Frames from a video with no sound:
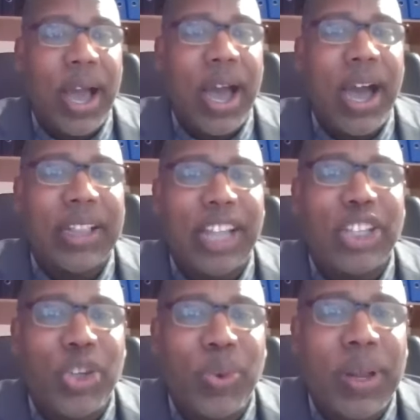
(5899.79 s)

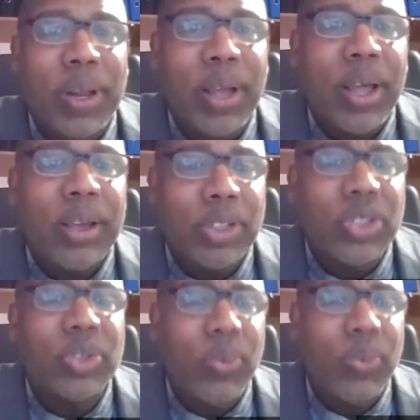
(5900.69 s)
that you will
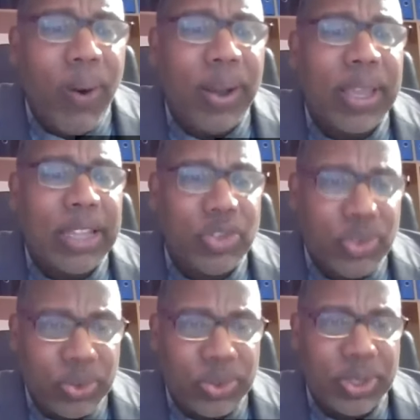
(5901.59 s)
continue to walk in
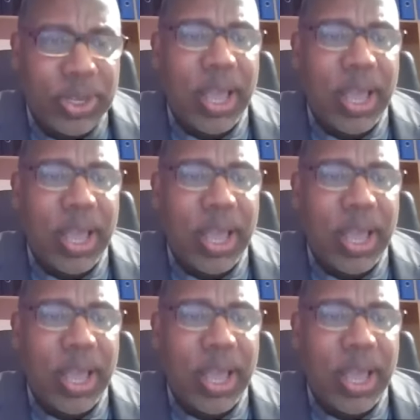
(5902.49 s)
truth